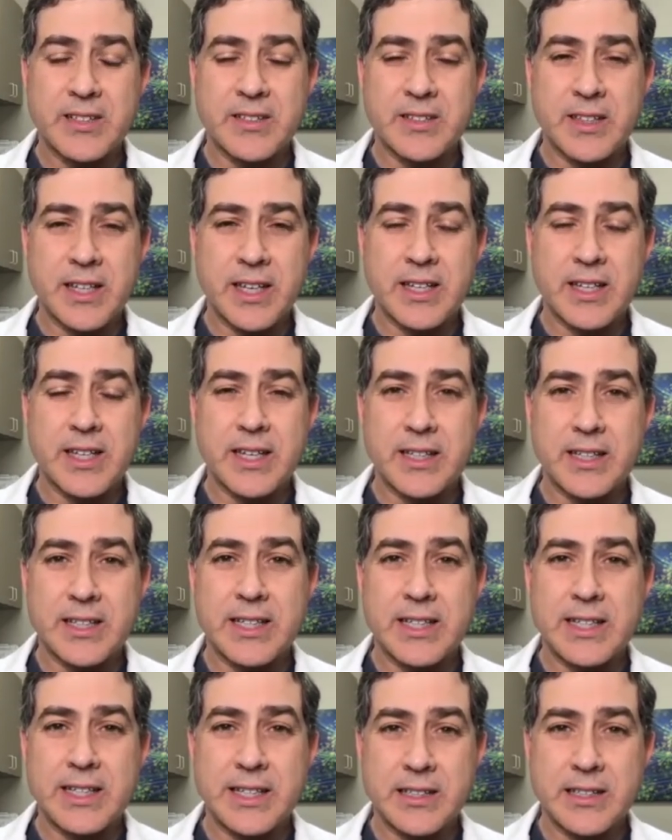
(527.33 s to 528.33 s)
They can
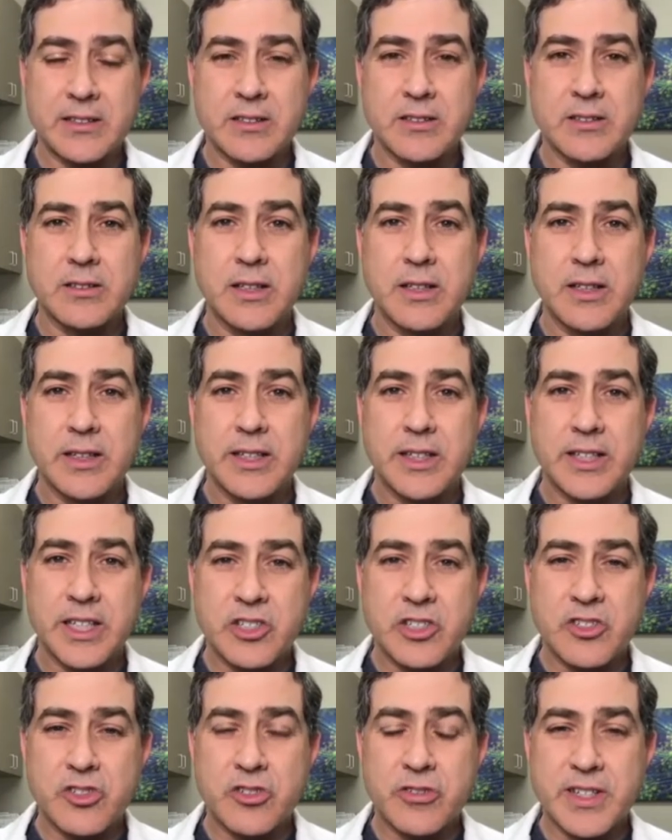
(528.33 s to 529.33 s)
heal
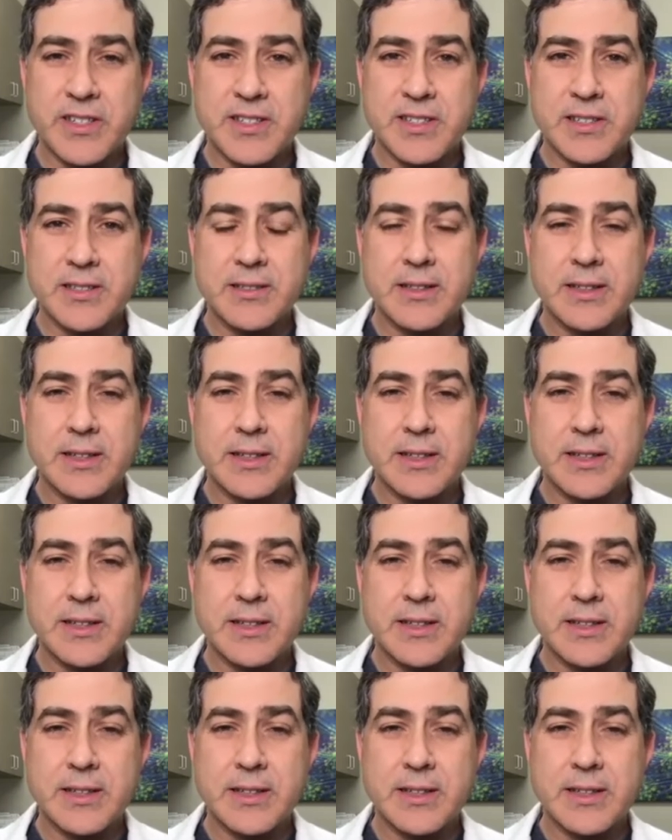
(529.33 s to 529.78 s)
injuries.